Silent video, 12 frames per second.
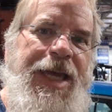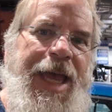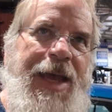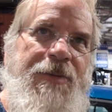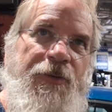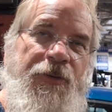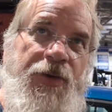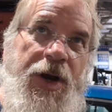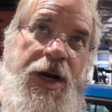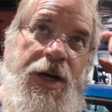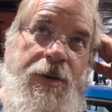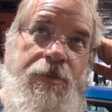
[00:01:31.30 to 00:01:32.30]
Came
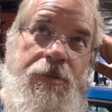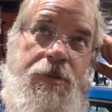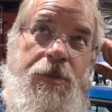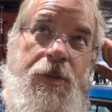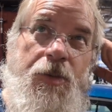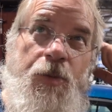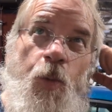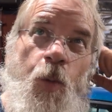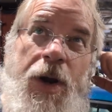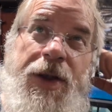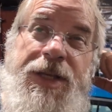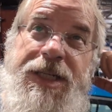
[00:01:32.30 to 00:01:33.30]
from
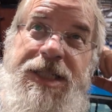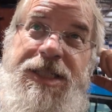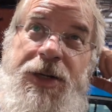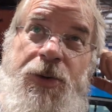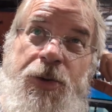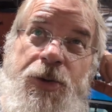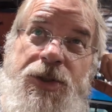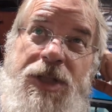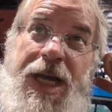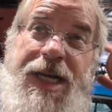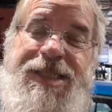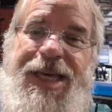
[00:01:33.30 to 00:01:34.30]
one of the Disney
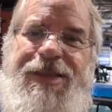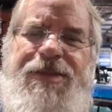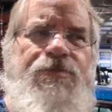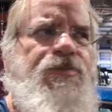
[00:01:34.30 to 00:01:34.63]
cruise lines. I